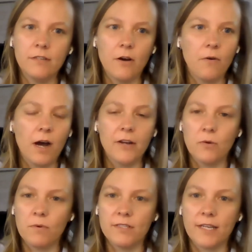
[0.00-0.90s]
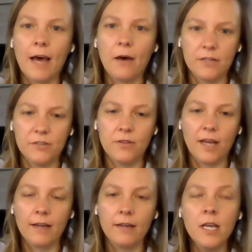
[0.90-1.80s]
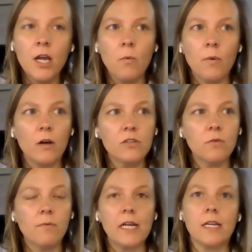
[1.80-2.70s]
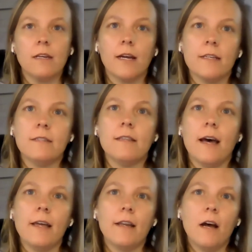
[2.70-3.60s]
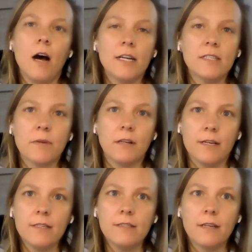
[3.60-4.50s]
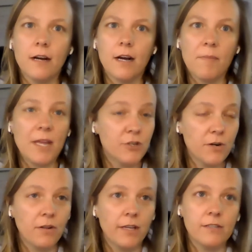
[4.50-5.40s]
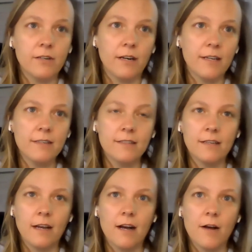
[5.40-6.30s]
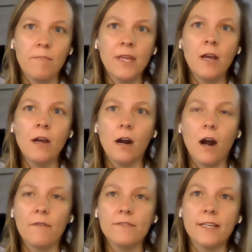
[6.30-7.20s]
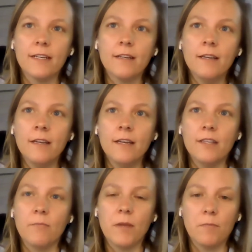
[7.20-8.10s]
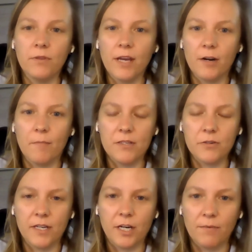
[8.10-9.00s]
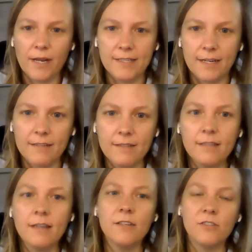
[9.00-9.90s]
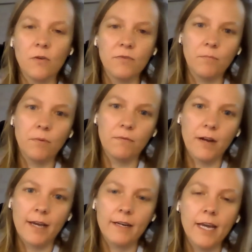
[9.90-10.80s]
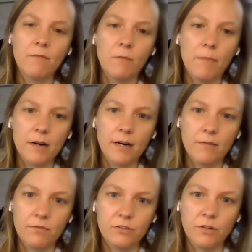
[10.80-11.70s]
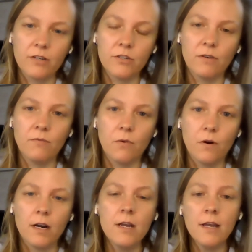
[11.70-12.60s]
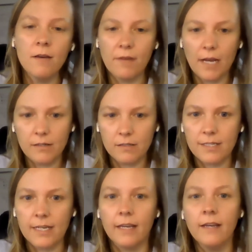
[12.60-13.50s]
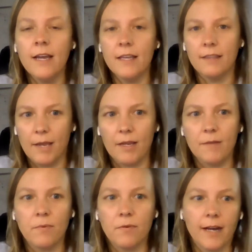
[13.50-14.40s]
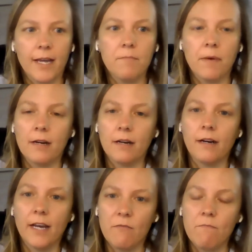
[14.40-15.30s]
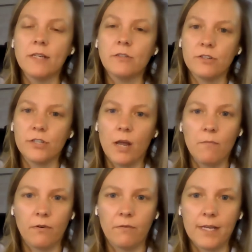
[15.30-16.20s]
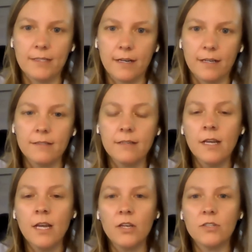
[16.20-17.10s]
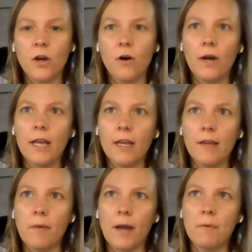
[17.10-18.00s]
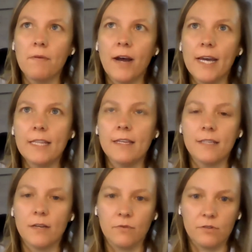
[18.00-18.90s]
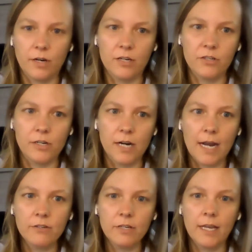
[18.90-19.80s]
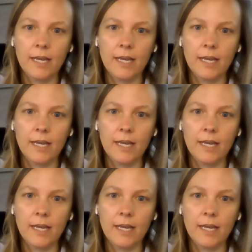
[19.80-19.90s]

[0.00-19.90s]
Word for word: know 100% how to do that. We also recognize that hospitalists um, and general internists um, are often the people that are mentoring our residents. So if you provide kind of a better infrastructure for faculty, they can provide better kind of mentorship for residents. So by providing this infrastructure, you're actually